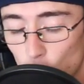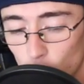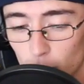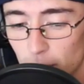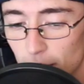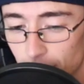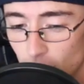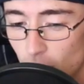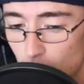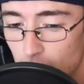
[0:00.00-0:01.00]
will be on the
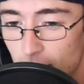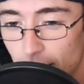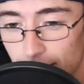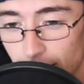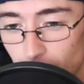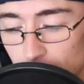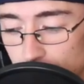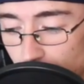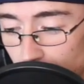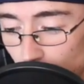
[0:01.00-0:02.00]
call. There
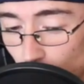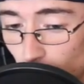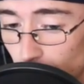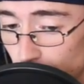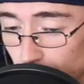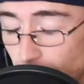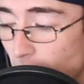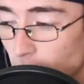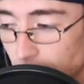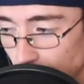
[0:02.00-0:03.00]
is a
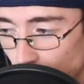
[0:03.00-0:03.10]
very